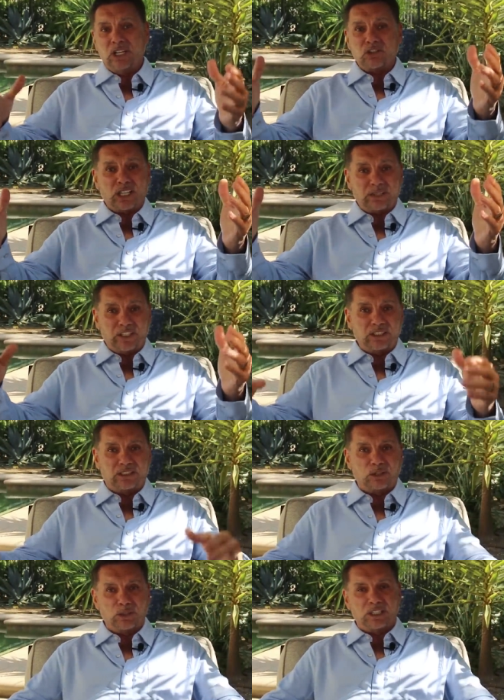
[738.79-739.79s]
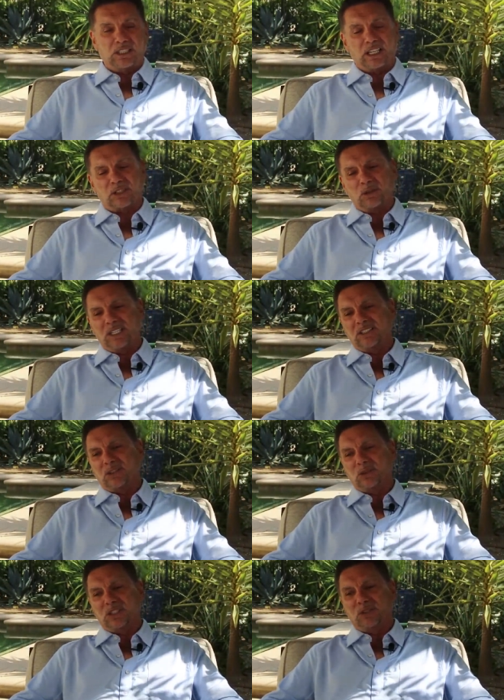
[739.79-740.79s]
She's kind of an interior decorator
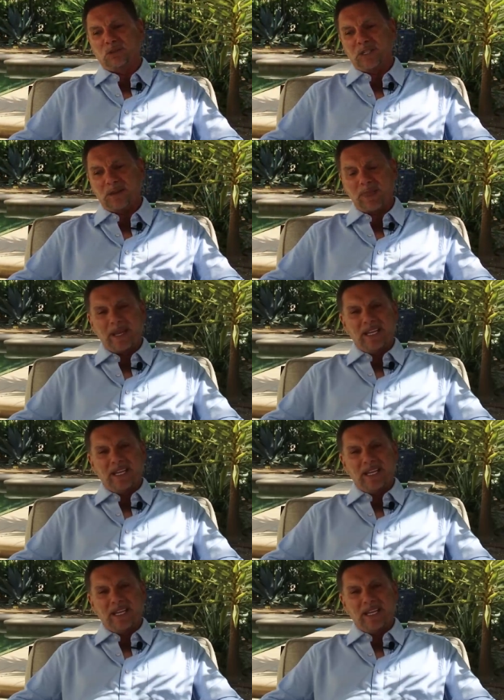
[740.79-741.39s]
to a degree.